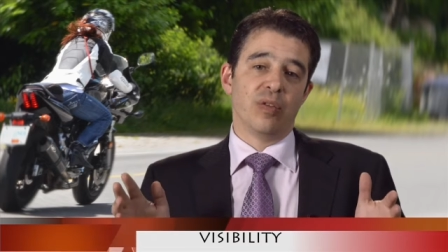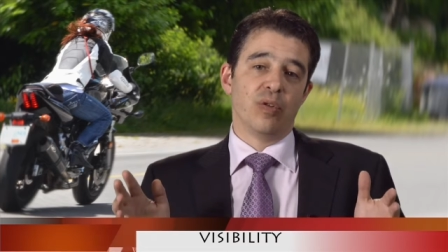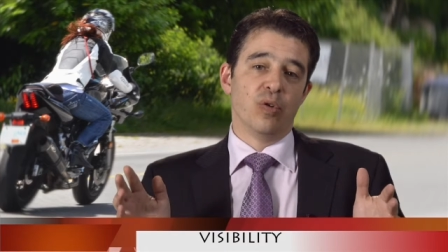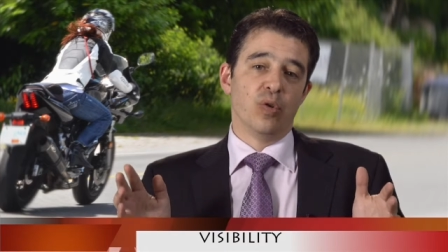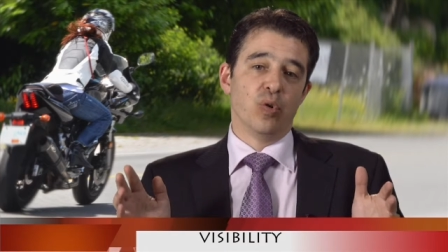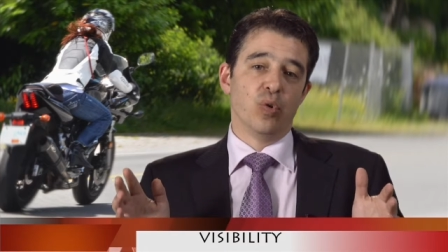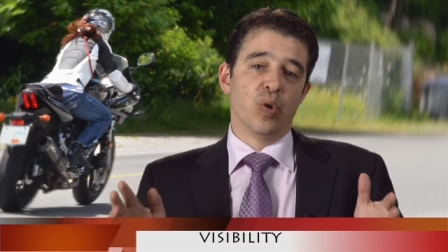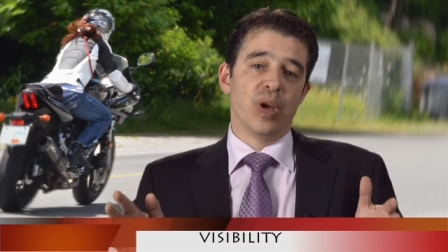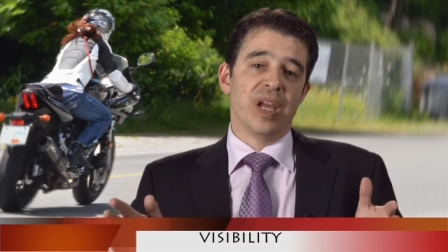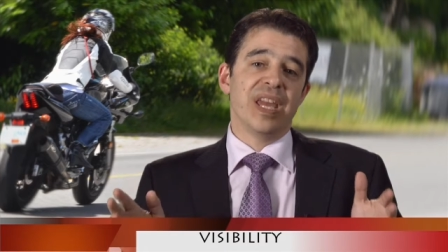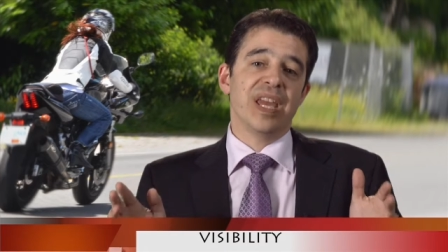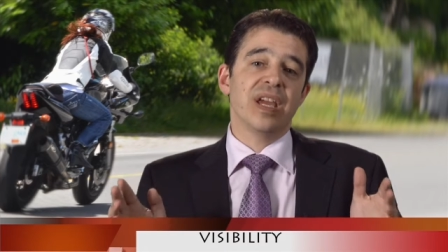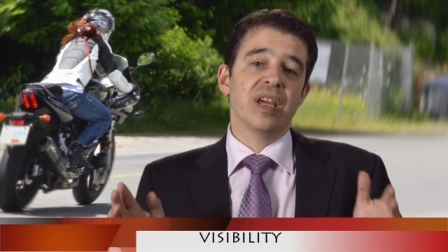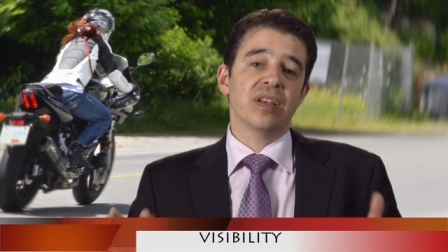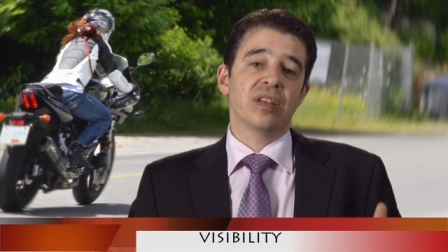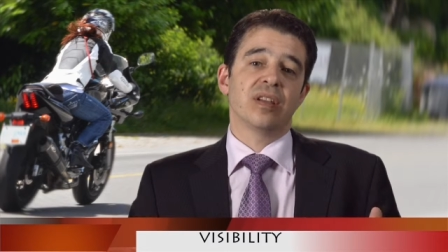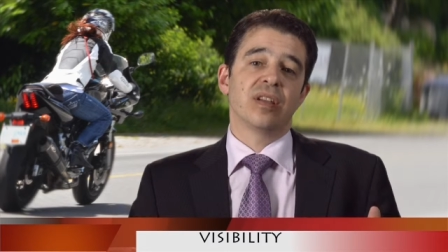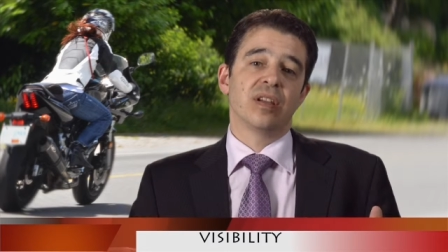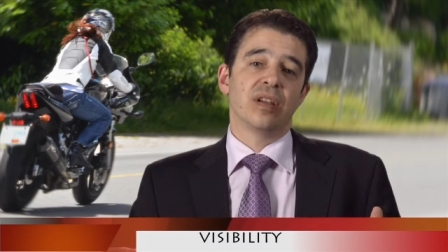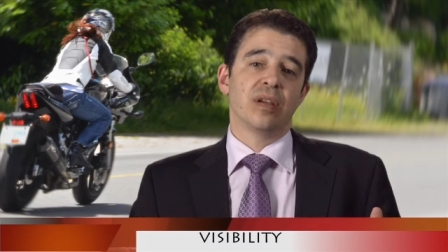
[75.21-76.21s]
who
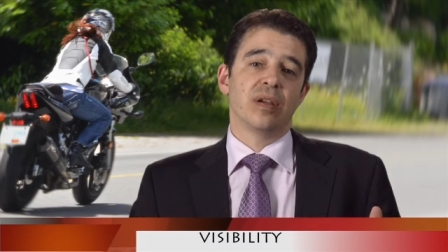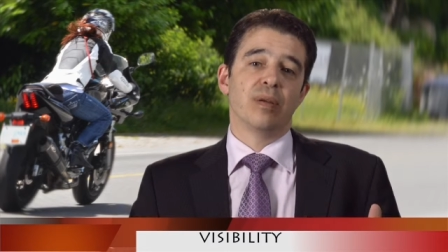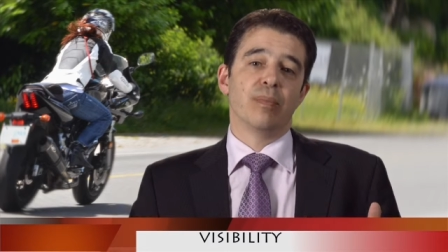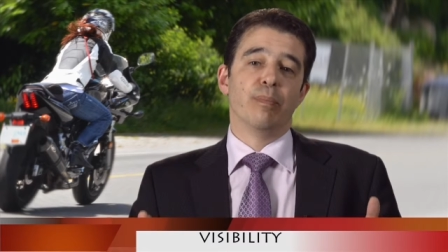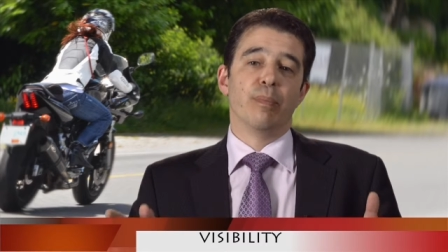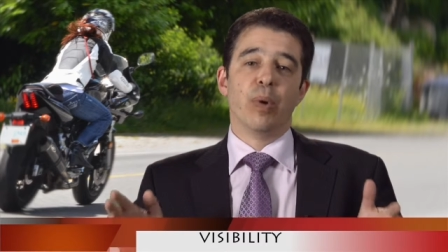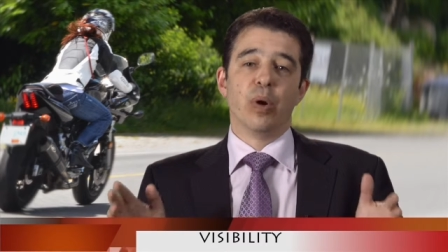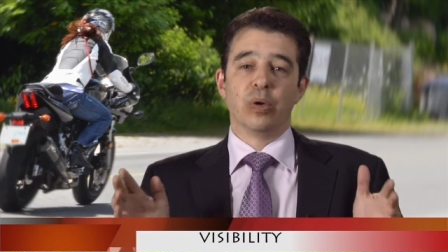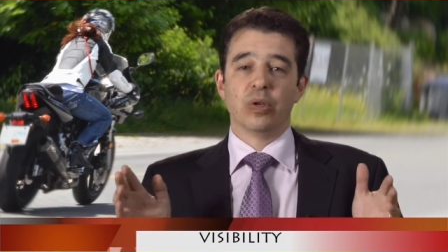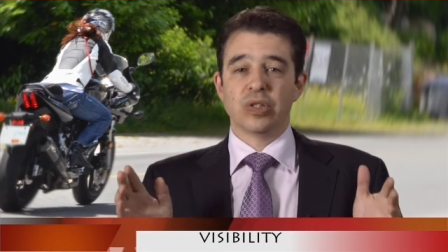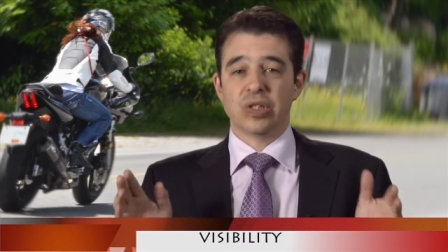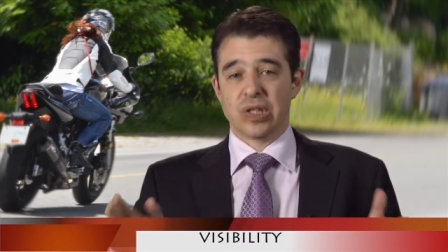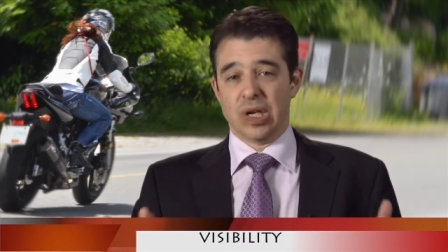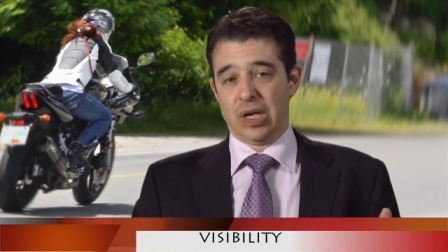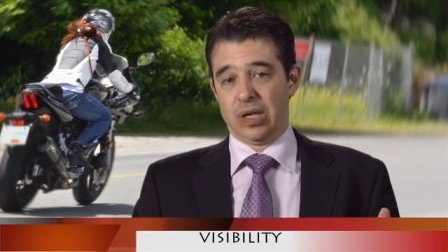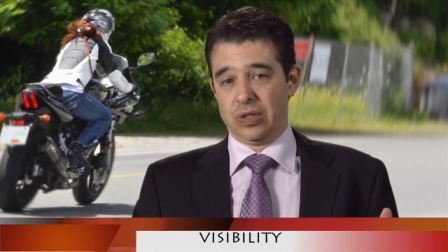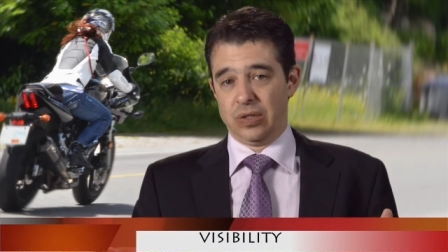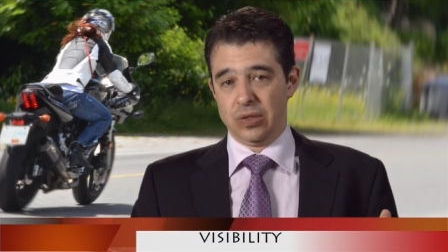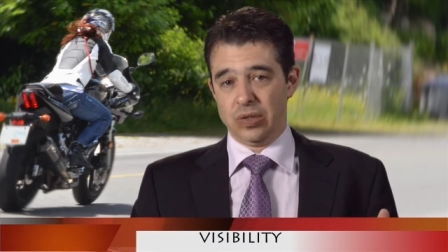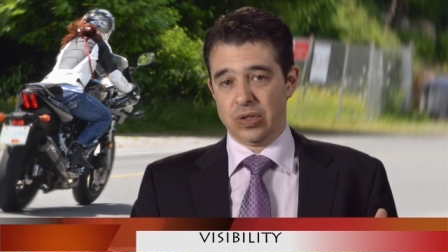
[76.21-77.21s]
hit
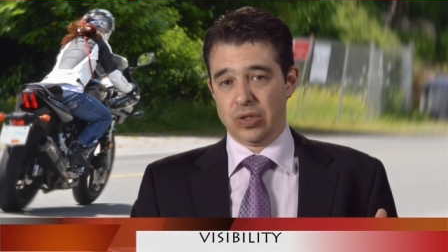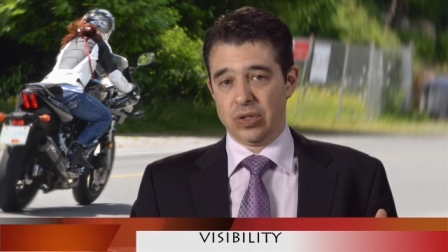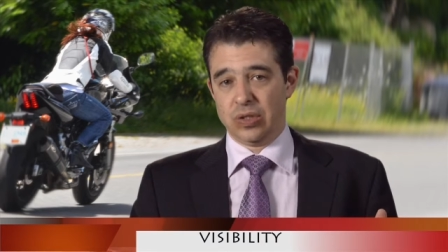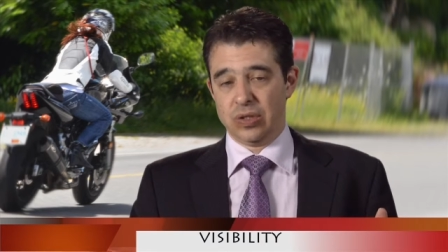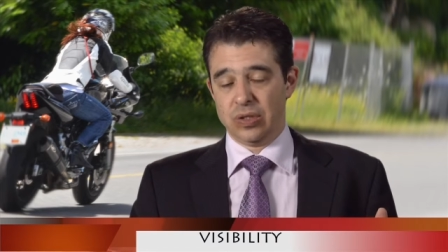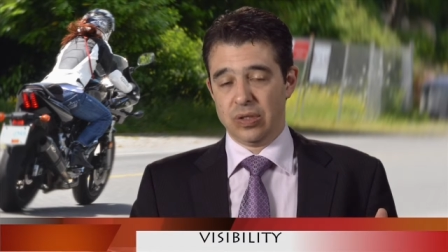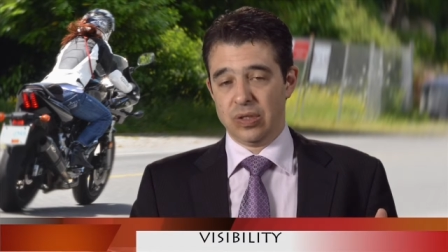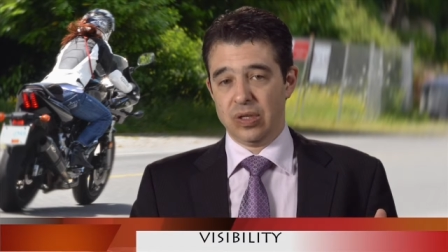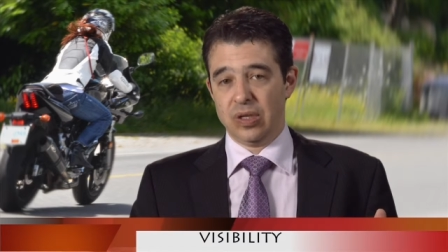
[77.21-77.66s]
motorcycles